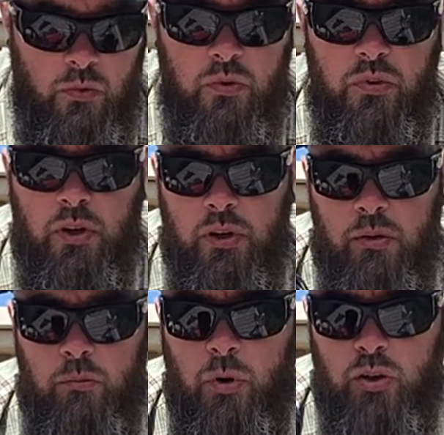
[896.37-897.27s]
It's
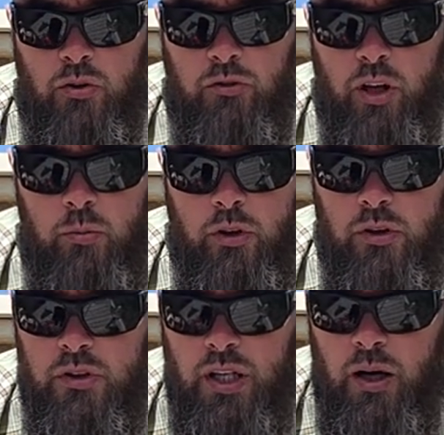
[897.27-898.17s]
a microfiber
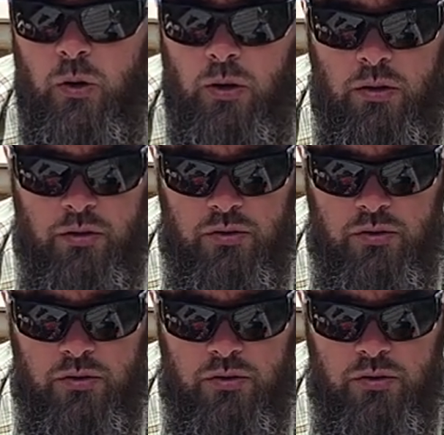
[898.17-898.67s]
towel.